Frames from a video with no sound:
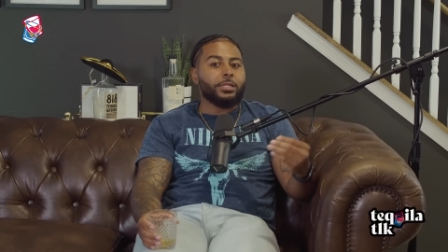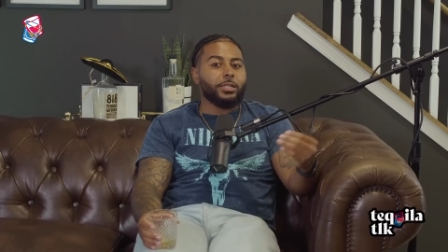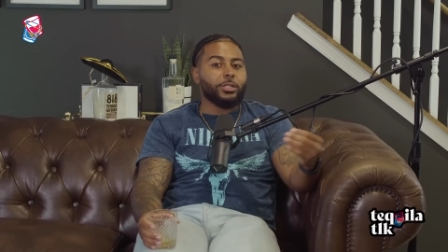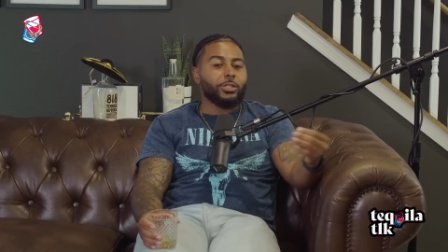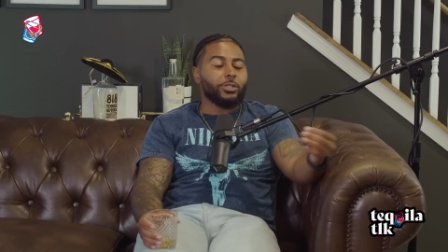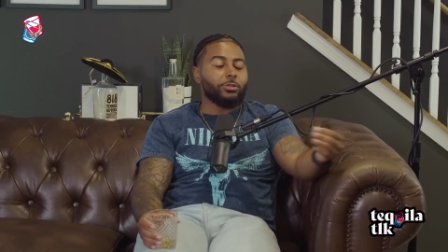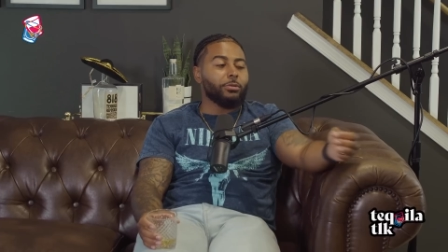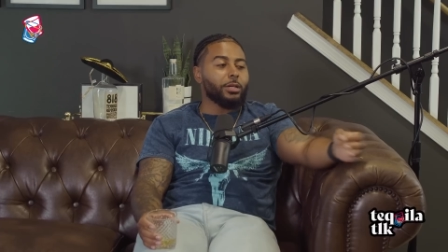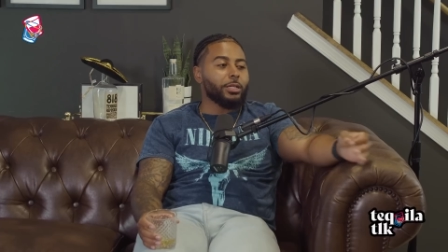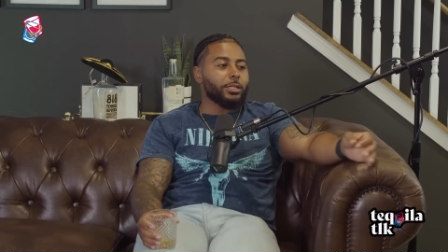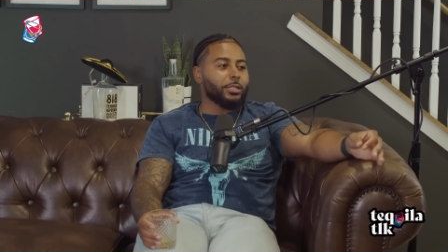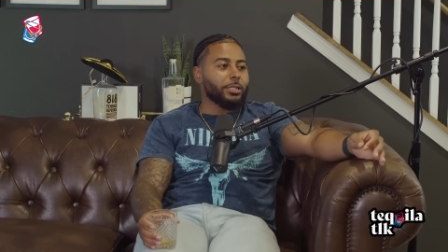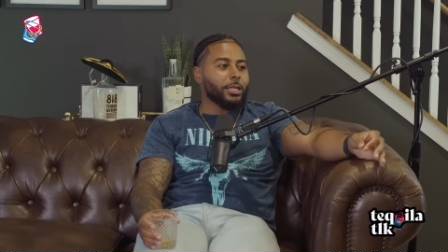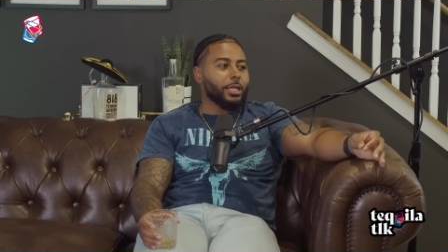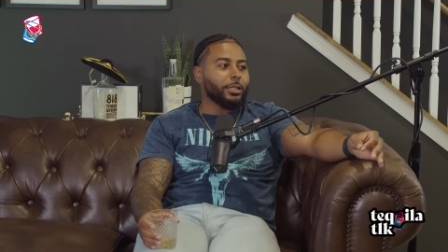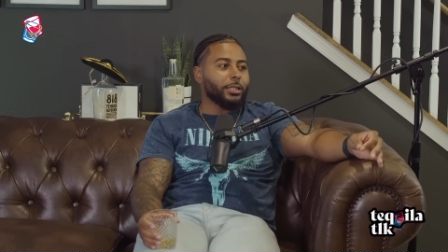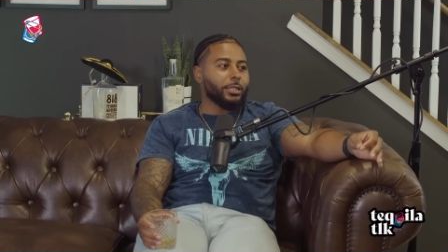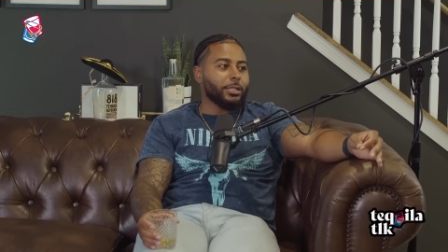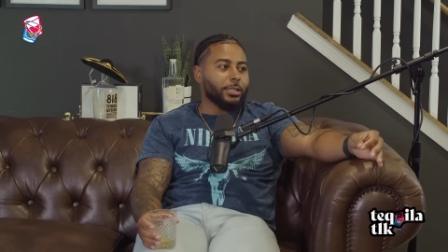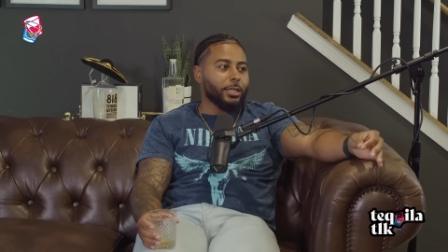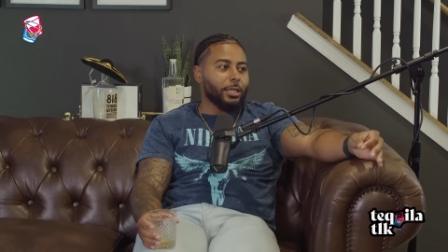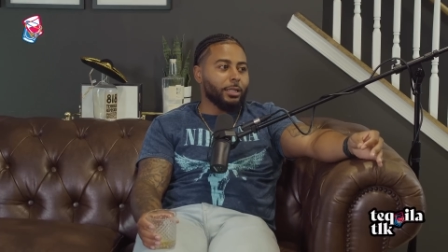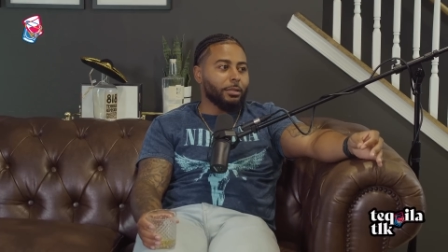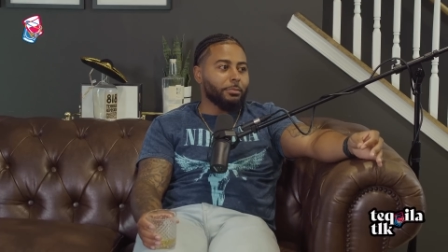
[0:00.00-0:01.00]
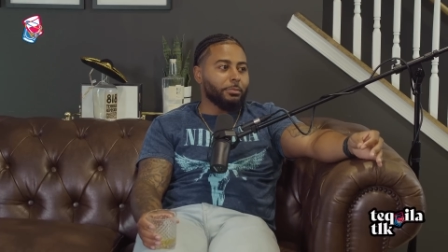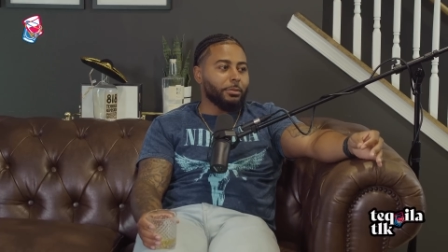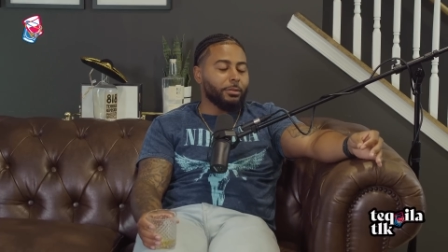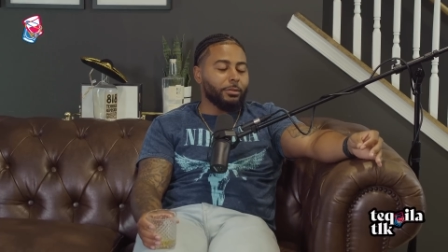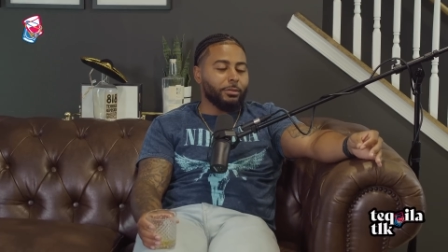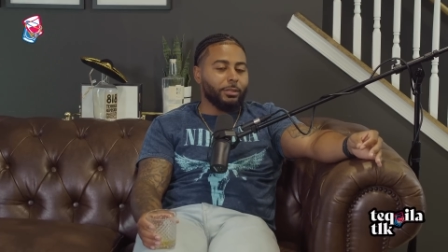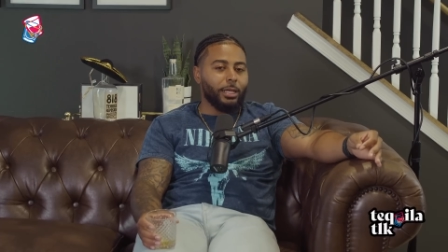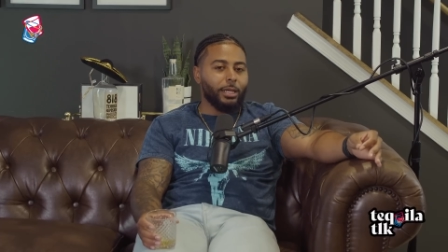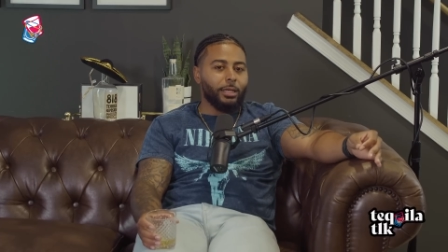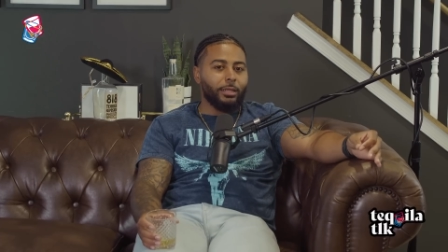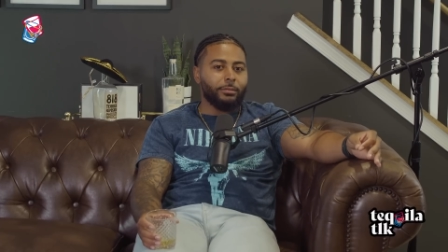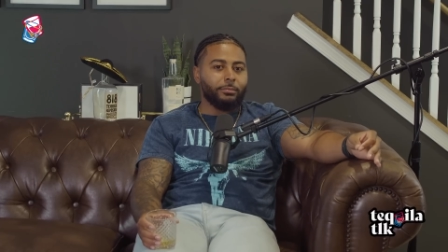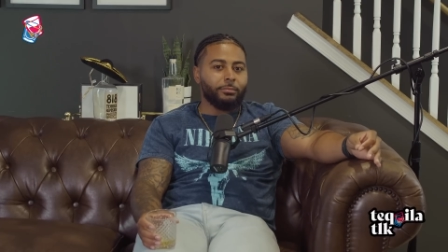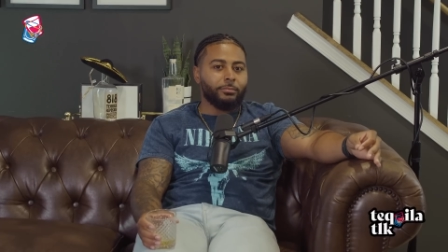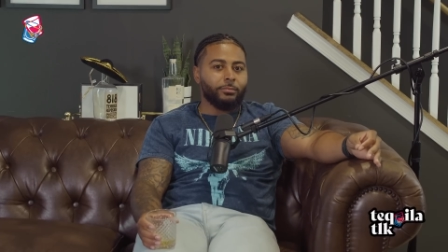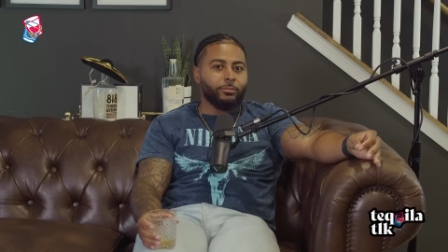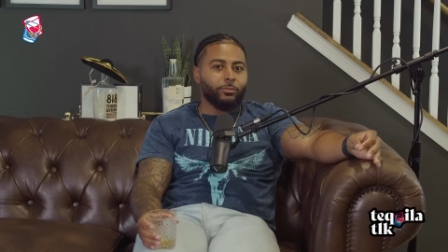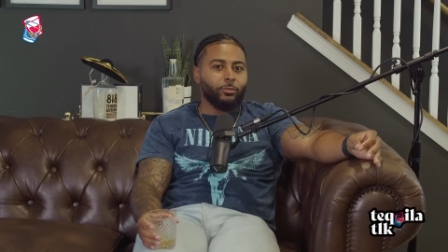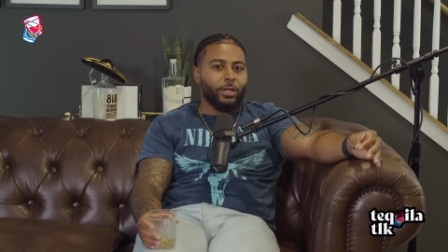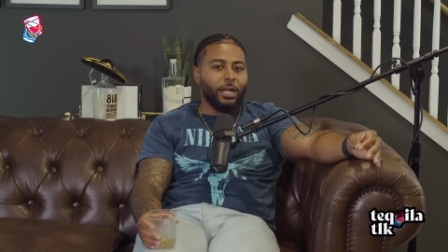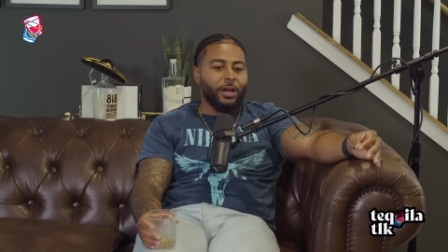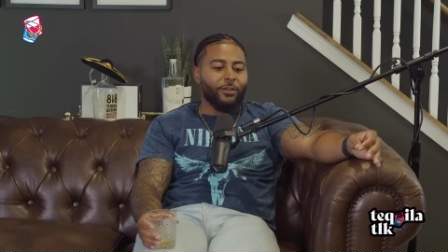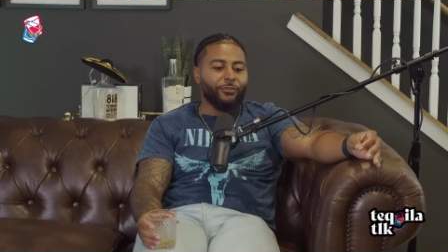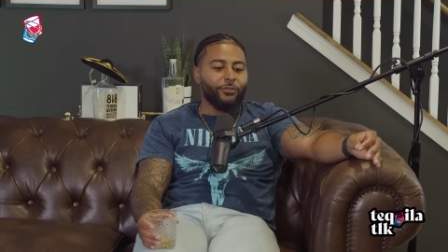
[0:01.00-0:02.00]
situations like this. Like
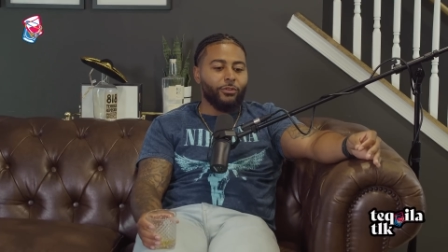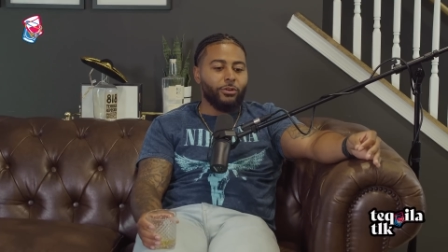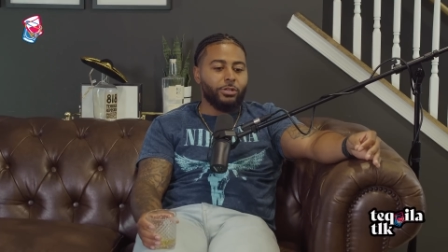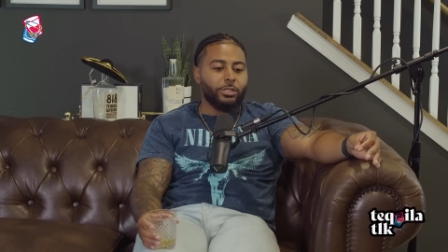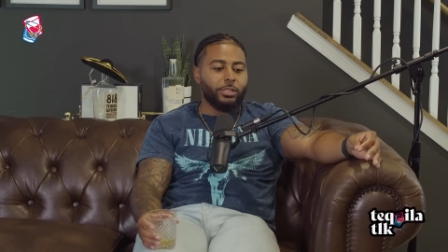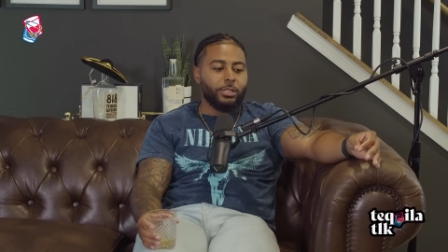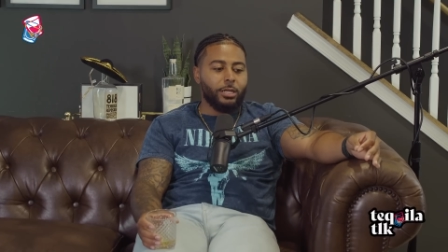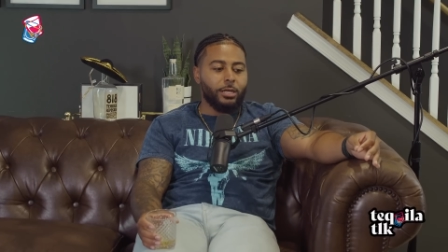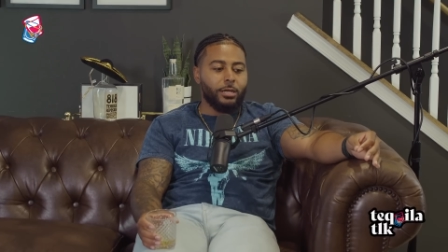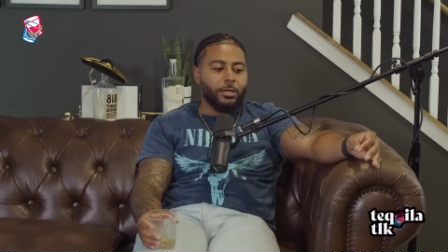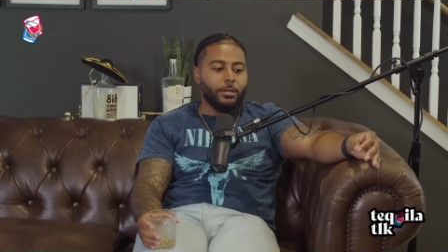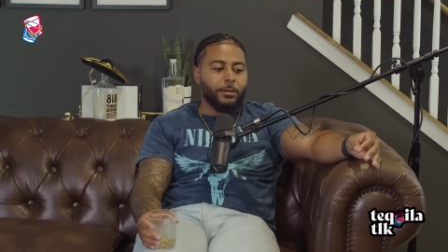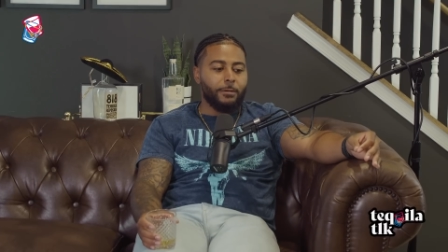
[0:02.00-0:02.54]
when I first